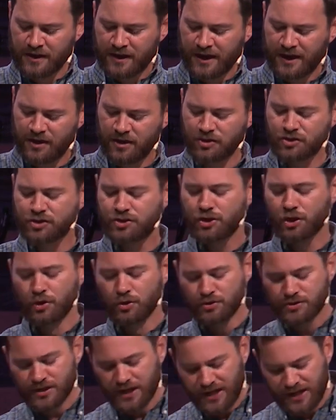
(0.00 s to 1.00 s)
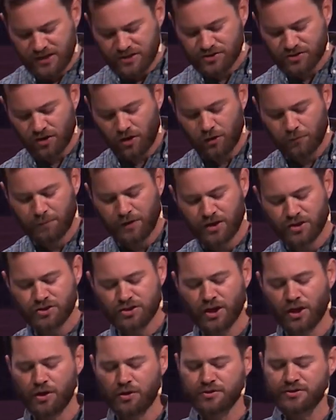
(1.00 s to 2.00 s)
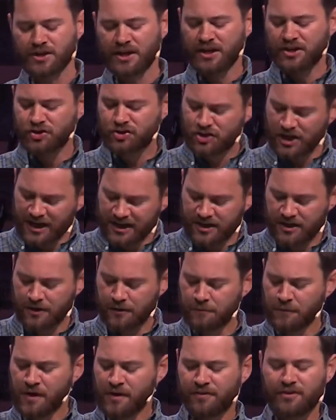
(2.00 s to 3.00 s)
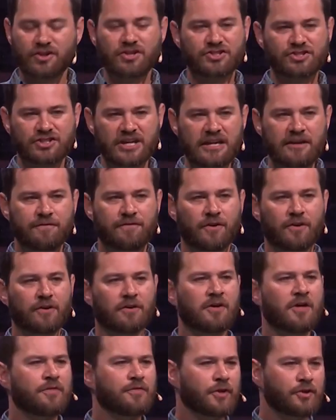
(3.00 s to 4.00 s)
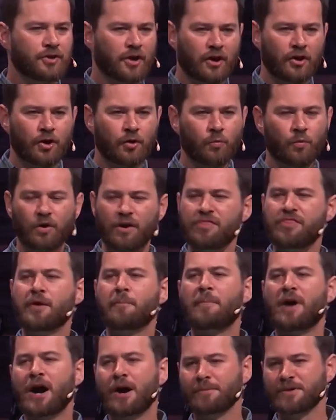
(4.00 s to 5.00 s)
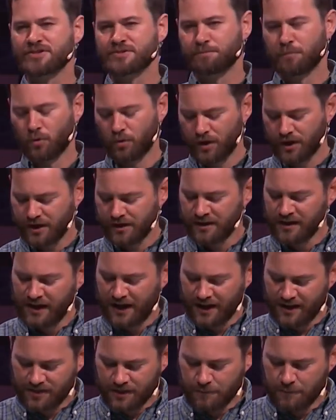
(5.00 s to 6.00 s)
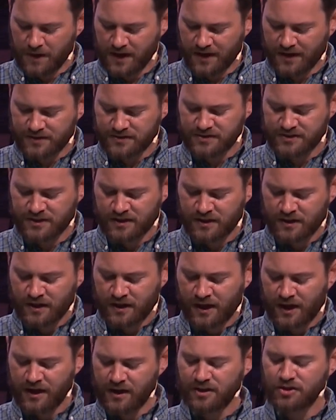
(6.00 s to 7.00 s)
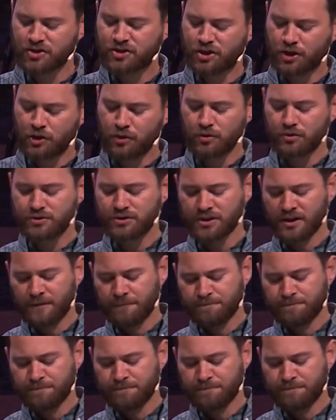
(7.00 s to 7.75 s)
He didn't choose Esau, but he chose Jacob, the deceiver, the younger one, the mama's boy in the mix. He didn't choose